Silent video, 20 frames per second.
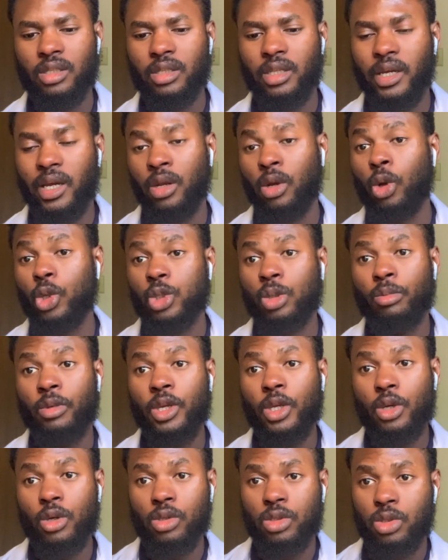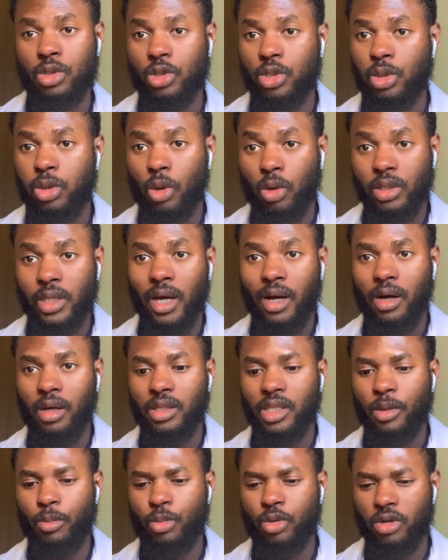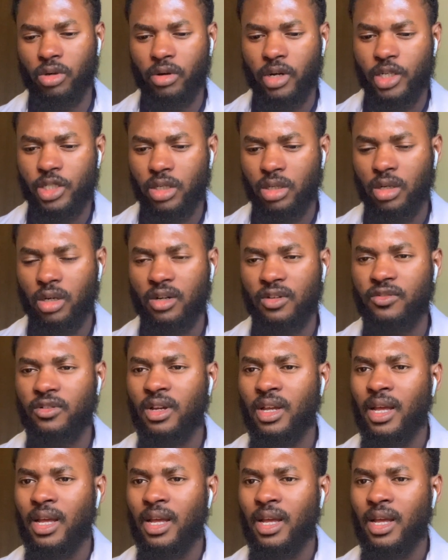They can also be used to slow down the progression of